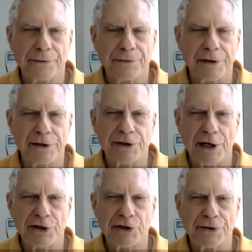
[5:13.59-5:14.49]
the
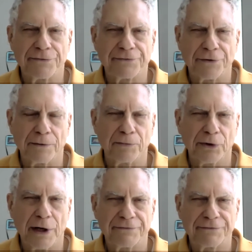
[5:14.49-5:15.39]
attention from
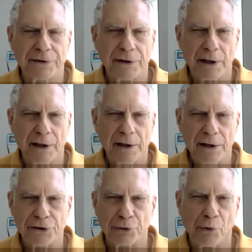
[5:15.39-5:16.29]
left
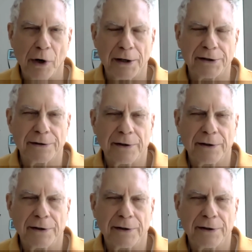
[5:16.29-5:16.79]
to right,